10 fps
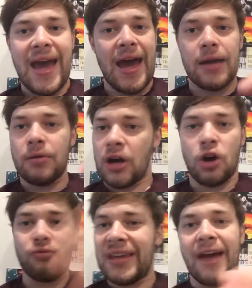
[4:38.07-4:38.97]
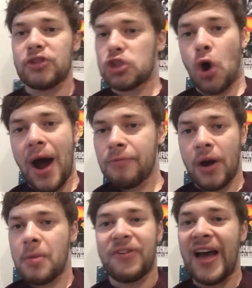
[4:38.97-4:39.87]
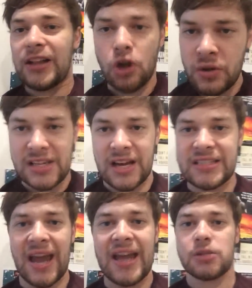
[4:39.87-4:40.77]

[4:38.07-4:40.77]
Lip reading: and I don't really have a time frame of how long it's going to take.